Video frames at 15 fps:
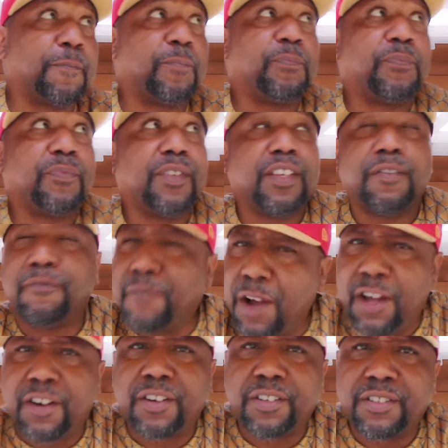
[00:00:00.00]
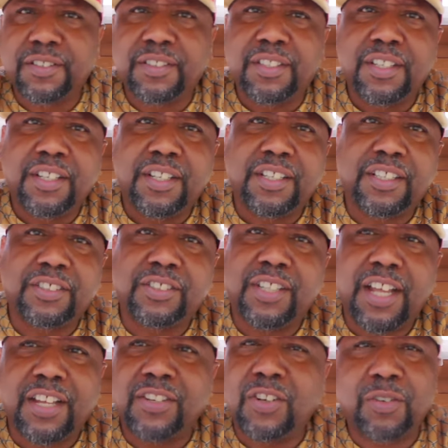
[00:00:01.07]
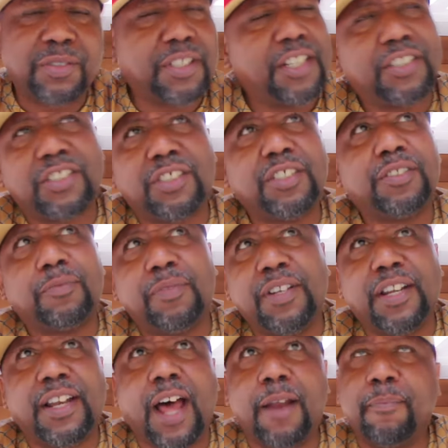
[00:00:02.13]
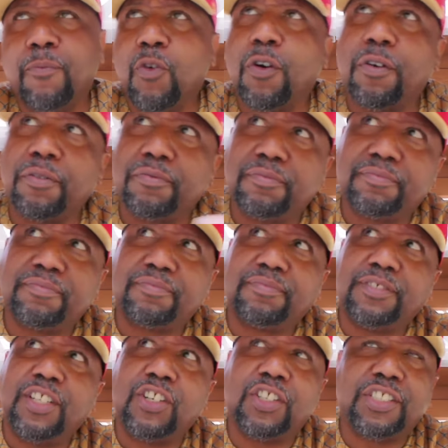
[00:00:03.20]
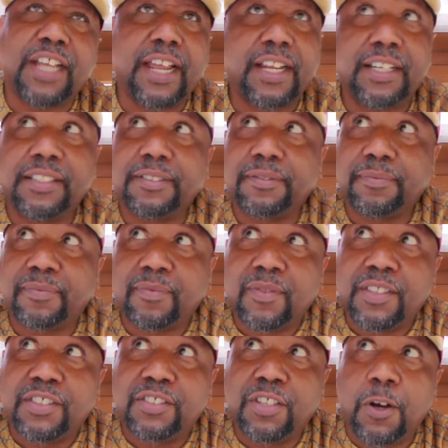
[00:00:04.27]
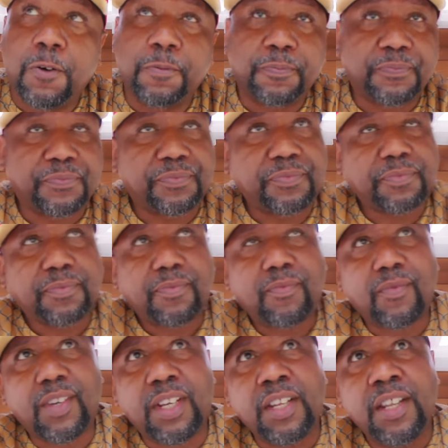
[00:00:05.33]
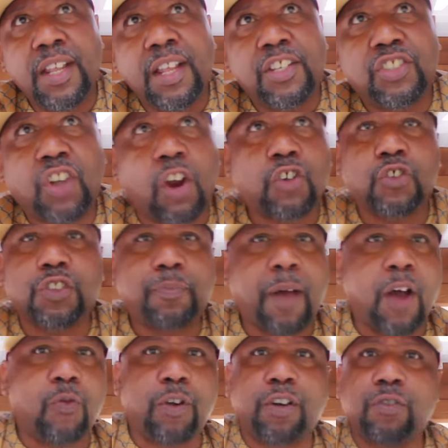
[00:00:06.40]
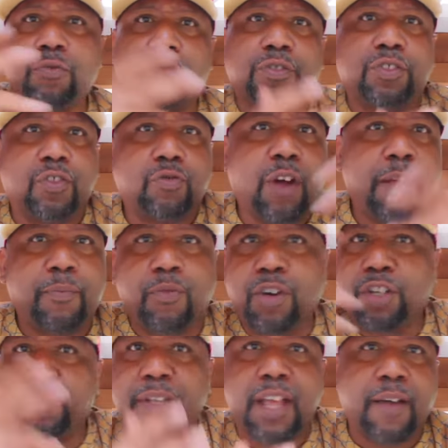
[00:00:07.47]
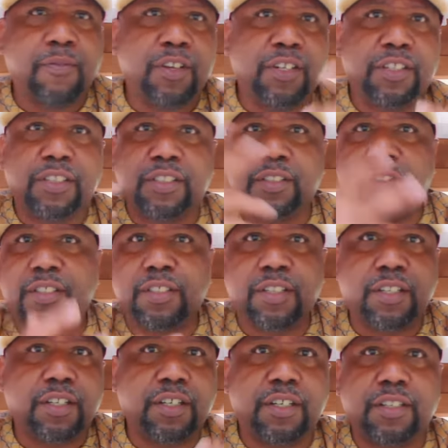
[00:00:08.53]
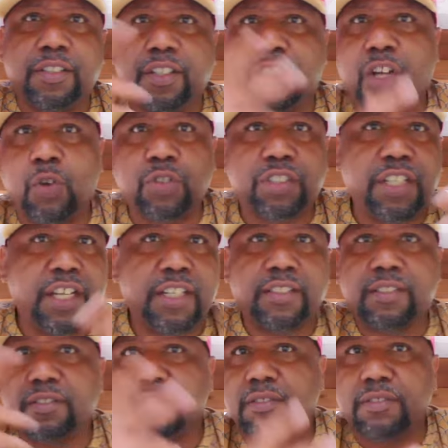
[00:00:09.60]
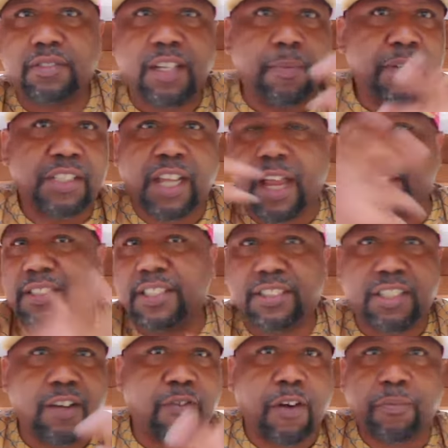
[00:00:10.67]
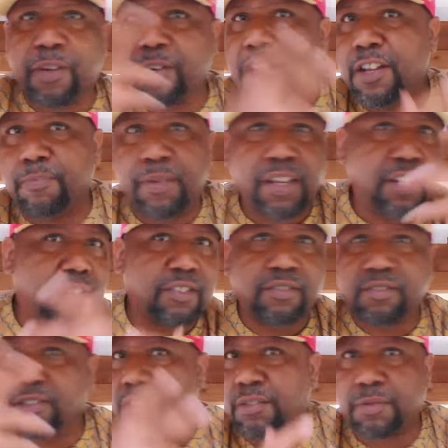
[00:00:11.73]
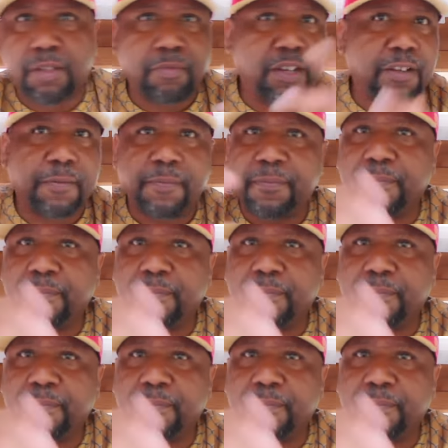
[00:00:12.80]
Funner, because you got, you know what I'm saying, it just seemed to be a lot more entertaining. So, Sharks is a spot where the white boys be having the glow sticks, hypnotize themselves off the E pill, you know what I'm talking